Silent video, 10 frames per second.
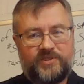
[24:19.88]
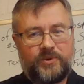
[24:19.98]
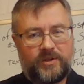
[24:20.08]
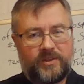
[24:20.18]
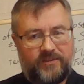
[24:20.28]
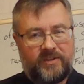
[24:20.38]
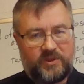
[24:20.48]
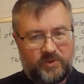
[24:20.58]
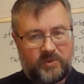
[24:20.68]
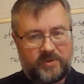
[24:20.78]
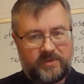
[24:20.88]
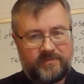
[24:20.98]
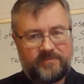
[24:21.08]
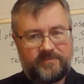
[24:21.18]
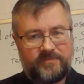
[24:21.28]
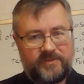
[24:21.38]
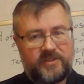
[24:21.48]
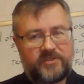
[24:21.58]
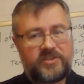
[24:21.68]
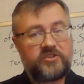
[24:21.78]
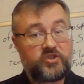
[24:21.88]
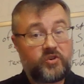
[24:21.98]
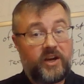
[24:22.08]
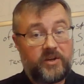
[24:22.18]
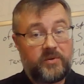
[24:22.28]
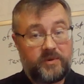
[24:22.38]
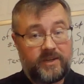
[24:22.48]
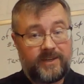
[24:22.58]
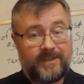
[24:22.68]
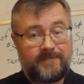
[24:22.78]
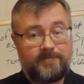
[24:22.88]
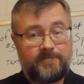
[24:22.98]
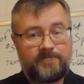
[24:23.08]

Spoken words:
to our loving Lord, this triune God.